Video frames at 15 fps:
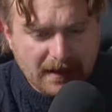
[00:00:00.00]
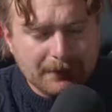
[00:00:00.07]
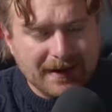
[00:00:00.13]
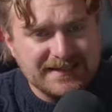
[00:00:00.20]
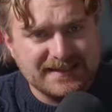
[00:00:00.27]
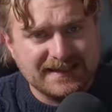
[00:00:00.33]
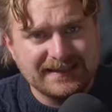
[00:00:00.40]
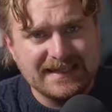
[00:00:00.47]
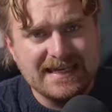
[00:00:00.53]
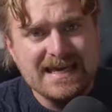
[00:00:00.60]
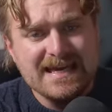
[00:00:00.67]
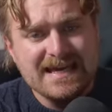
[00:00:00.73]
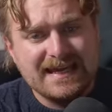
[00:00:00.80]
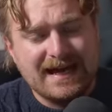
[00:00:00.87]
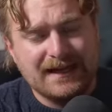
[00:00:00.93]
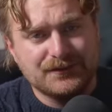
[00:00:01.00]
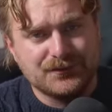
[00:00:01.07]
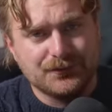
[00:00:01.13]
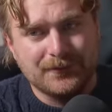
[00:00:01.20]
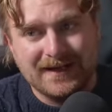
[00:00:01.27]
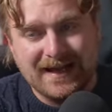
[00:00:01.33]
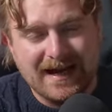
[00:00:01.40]
basically cut
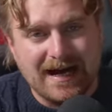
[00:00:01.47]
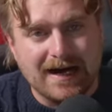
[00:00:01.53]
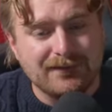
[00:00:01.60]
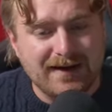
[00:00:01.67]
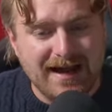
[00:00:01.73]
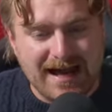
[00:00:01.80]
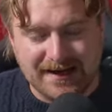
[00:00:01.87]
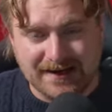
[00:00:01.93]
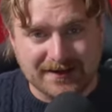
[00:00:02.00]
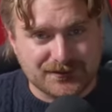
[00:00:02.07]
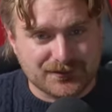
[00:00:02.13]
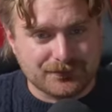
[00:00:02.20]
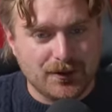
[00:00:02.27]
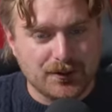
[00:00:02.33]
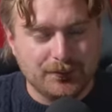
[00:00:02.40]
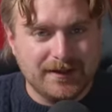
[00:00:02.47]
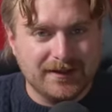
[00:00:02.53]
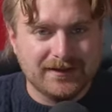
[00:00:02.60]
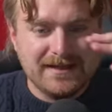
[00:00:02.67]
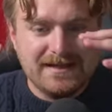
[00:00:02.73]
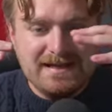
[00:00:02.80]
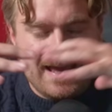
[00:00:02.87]
two in half, add an extra road
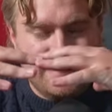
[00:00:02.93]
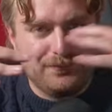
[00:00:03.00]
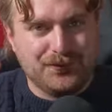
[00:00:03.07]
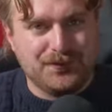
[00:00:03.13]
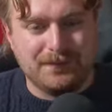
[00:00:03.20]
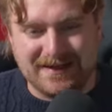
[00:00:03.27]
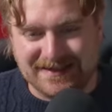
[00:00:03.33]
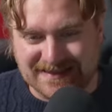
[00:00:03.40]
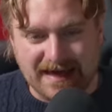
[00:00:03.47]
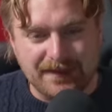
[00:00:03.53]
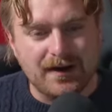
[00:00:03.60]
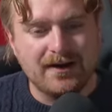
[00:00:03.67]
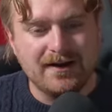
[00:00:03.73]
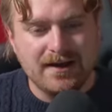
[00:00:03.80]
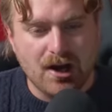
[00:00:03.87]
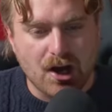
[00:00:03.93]
wheel and put them back together.